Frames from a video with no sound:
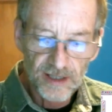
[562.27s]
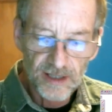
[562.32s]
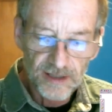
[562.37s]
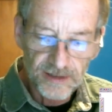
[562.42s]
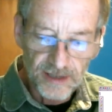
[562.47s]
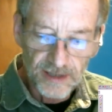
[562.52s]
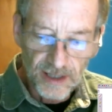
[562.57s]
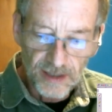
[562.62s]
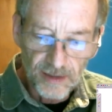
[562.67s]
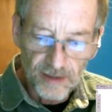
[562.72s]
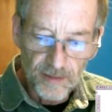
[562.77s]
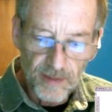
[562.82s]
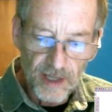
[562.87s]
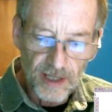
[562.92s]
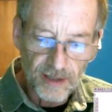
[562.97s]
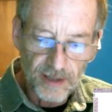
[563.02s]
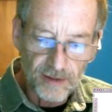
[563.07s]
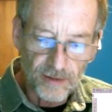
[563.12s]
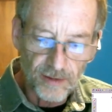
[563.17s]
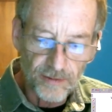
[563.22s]

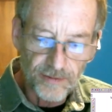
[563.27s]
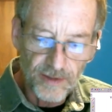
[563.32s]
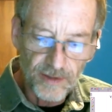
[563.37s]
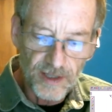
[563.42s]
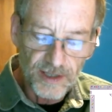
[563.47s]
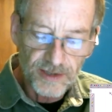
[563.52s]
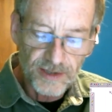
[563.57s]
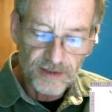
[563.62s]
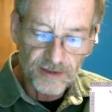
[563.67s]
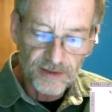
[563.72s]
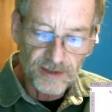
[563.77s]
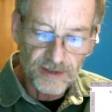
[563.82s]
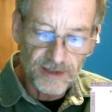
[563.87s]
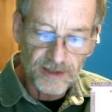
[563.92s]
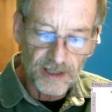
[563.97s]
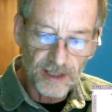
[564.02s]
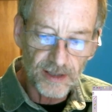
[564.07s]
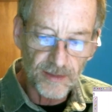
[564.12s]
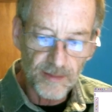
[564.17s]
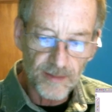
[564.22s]
Zygomaticofacial and
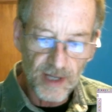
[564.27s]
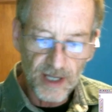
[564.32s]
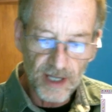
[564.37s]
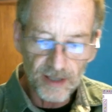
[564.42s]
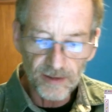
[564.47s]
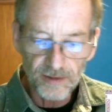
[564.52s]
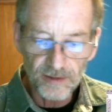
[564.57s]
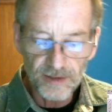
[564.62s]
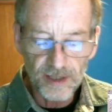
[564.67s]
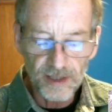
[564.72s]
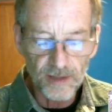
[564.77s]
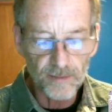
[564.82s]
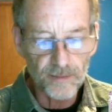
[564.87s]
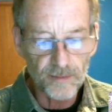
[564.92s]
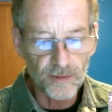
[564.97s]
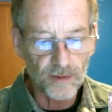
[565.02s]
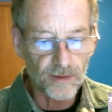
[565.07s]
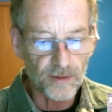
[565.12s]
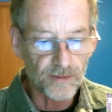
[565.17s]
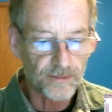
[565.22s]

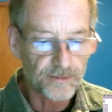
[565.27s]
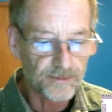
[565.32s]
zygomaticotemporal